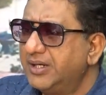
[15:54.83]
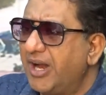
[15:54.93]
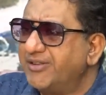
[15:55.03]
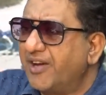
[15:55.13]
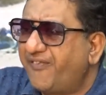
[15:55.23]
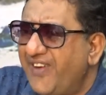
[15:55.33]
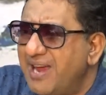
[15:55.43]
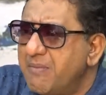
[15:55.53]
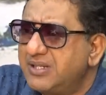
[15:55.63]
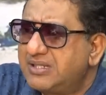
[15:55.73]
There is a
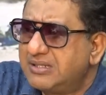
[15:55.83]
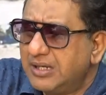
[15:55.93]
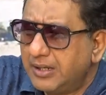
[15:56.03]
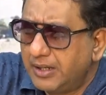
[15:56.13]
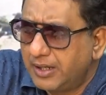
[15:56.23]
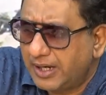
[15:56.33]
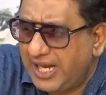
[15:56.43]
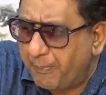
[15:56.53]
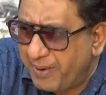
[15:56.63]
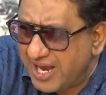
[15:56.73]
famous
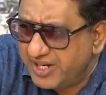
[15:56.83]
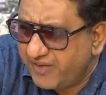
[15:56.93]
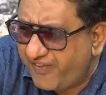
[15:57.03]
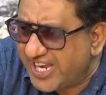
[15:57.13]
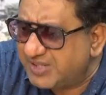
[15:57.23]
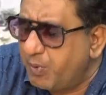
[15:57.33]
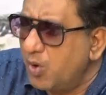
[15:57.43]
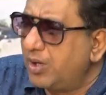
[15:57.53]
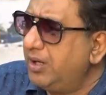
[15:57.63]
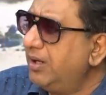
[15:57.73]
clipping on the
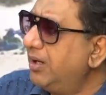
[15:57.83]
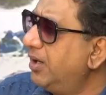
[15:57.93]
Facebook